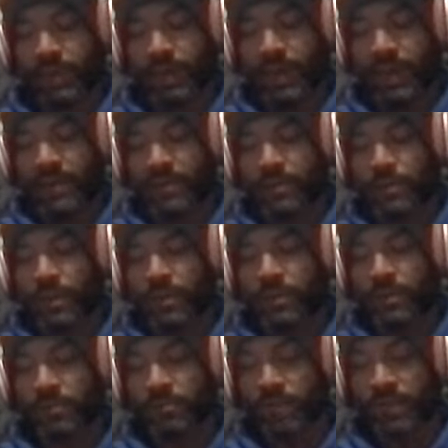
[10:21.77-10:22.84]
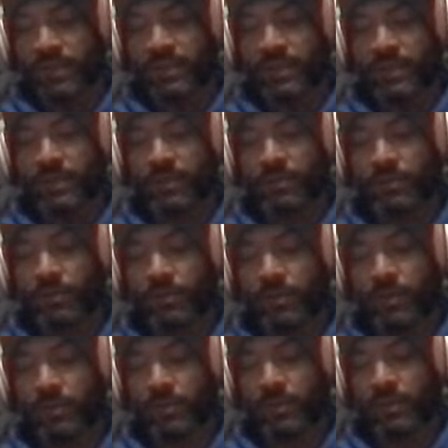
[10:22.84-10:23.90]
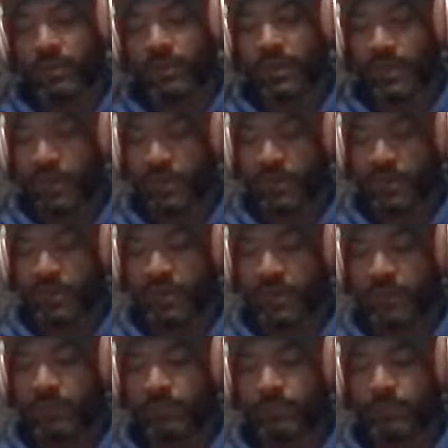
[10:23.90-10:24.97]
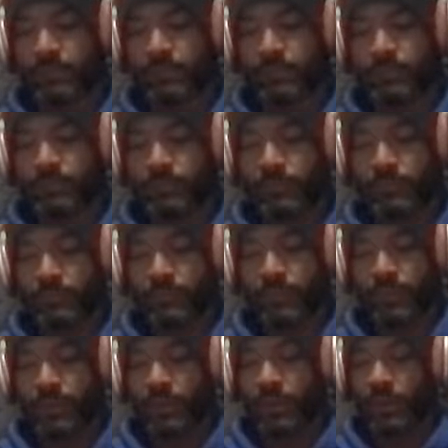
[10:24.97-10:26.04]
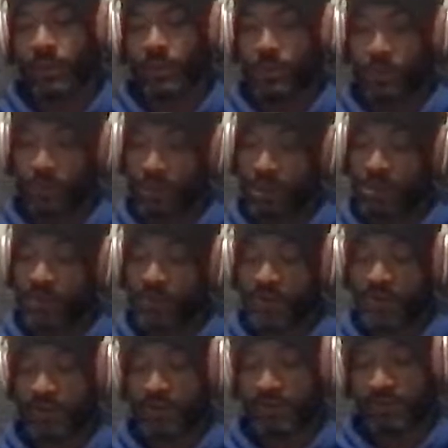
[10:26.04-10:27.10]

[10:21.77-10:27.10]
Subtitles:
I just want you to write down your phone number and your name." "Well, all right."